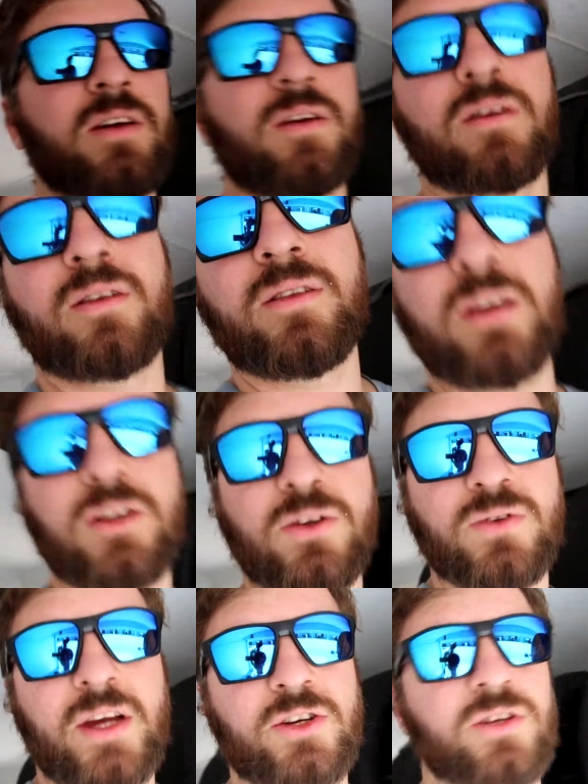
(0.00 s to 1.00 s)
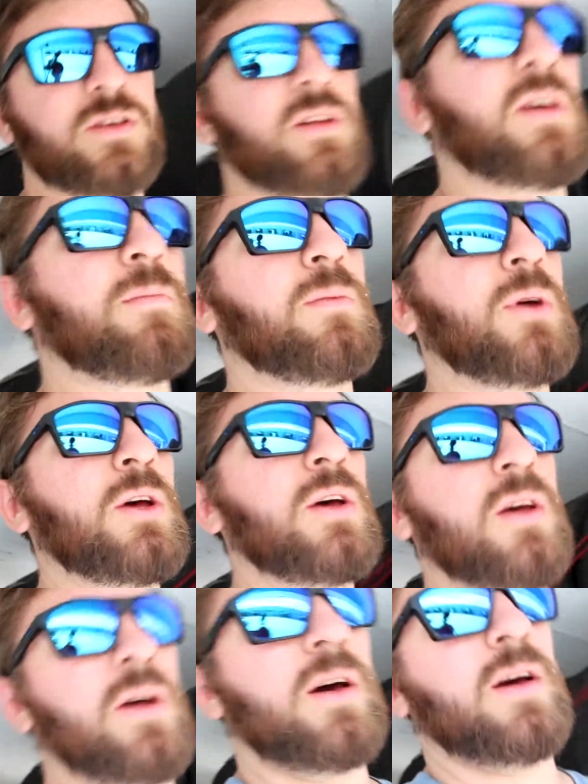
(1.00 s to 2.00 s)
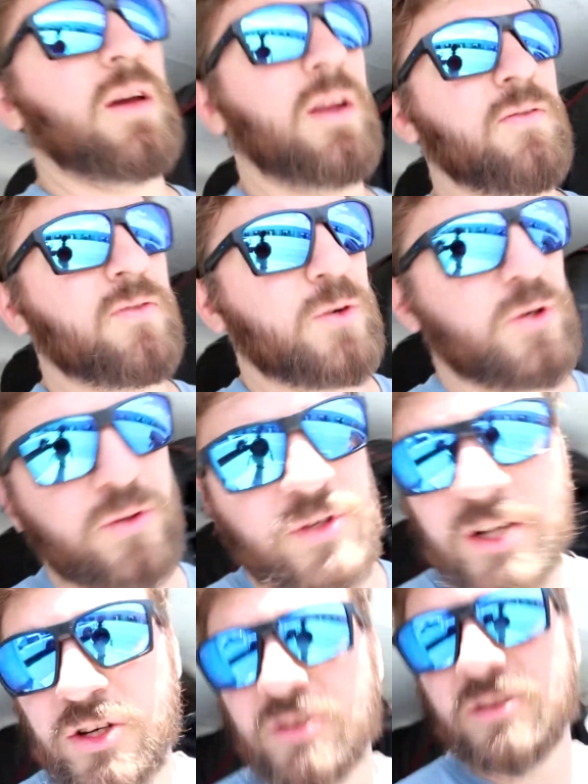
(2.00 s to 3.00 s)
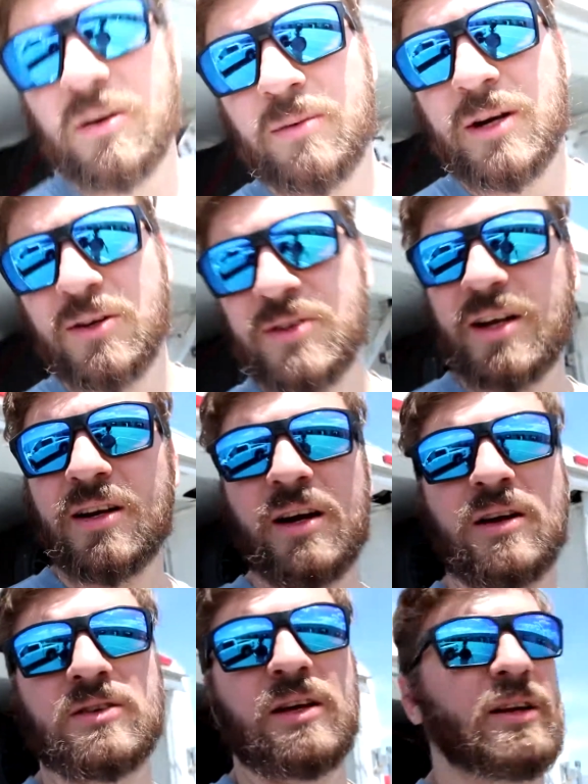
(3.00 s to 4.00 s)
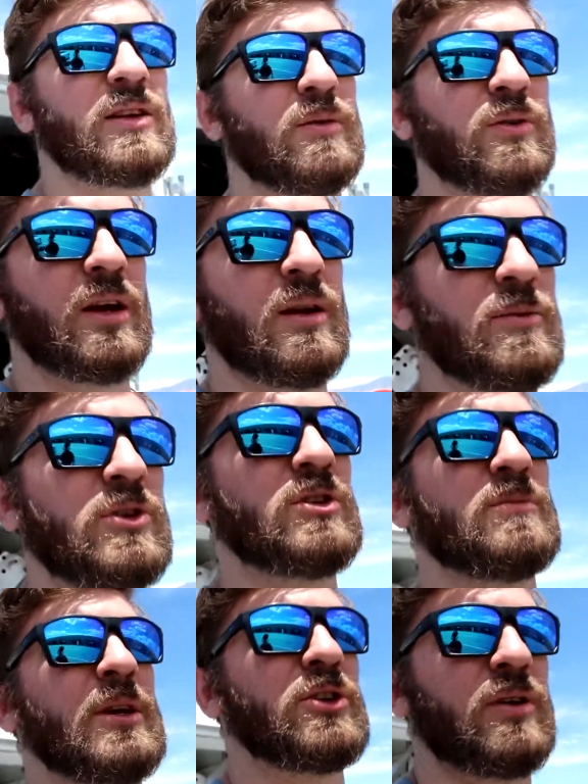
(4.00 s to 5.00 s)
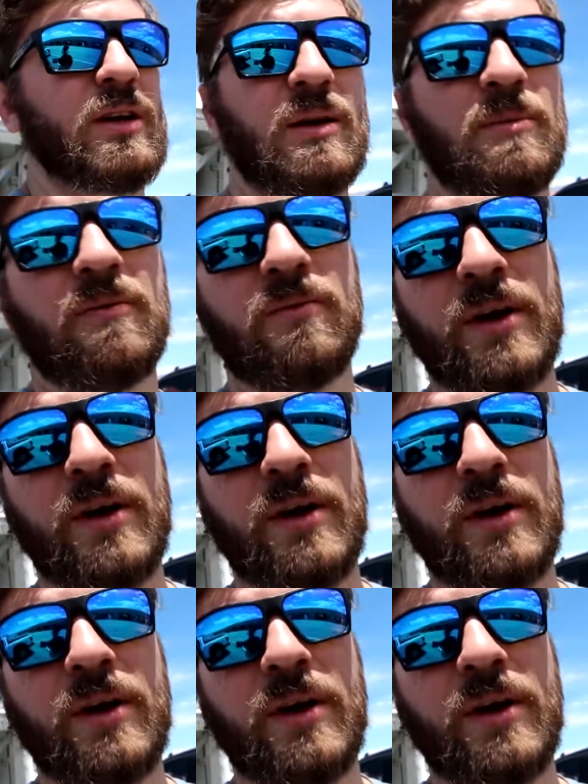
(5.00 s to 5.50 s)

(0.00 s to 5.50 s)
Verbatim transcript: currently two sessions on them, uh, and after two sessions on a brand new set of tires I like to rotate them to just make sure I keep them